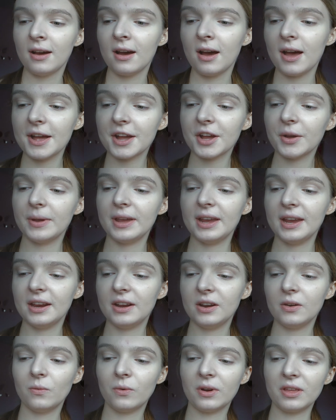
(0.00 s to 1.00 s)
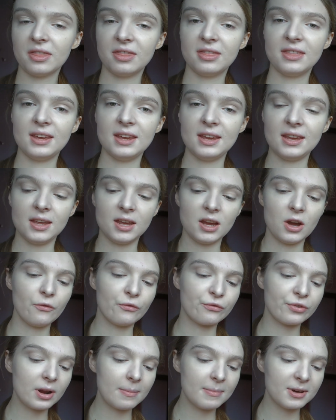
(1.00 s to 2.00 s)
I go in with the
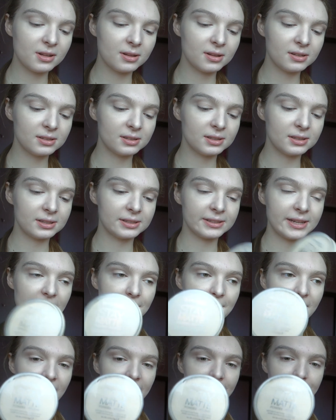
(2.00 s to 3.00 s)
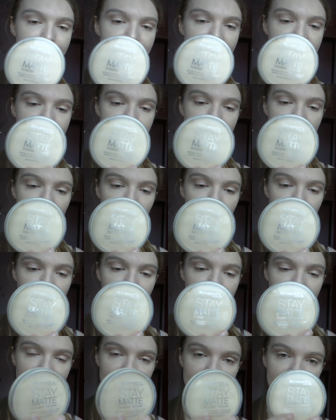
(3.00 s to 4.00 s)
Rimmel Stay Matte Pressed Powder
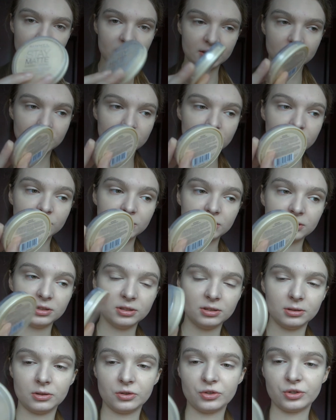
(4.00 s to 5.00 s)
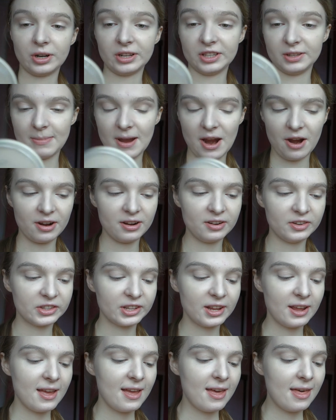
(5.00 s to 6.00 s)
in transparent
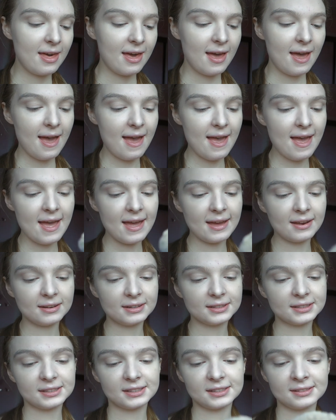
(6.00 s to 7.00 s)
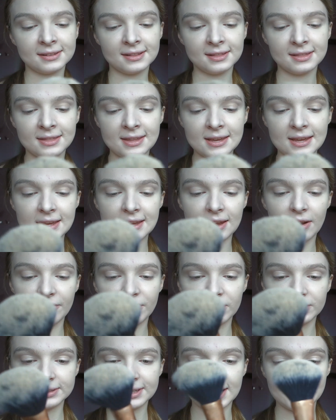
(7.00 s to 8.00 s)
and the
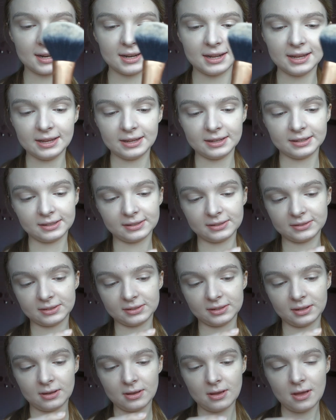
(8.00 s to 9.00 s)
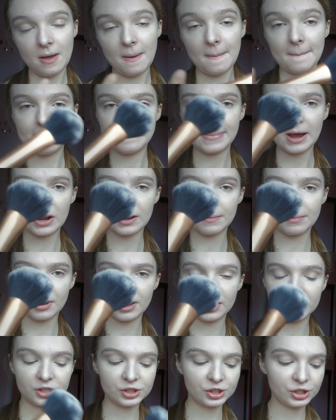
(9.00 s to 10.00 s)
Real Techniques powder
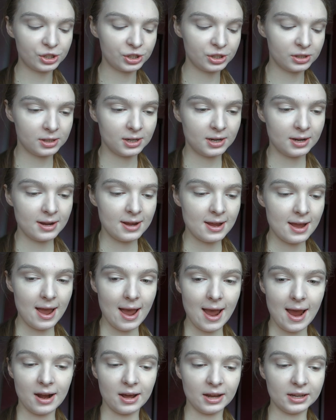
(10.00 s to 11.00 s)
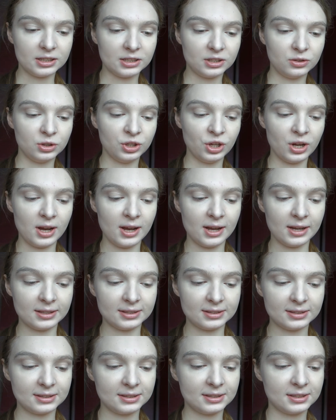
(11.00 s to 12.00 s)
brush, and I
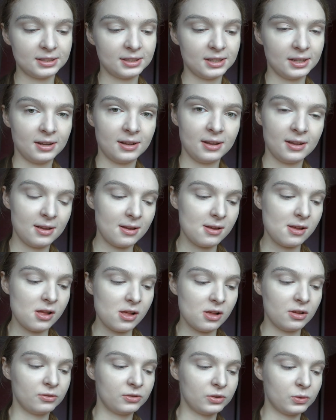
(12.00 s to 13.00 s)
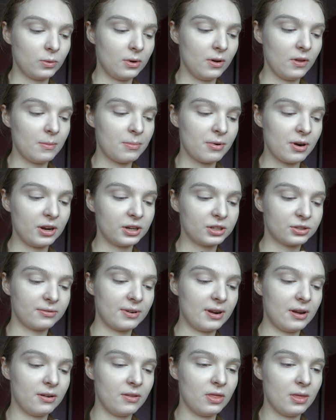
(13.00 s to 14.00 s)
just swirl the brush
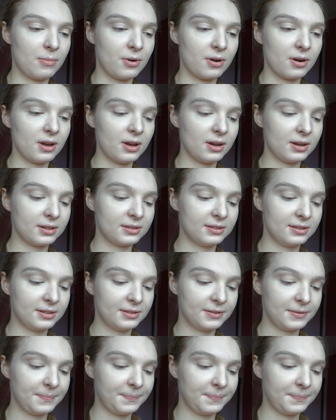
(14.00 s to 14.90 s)
around in the product.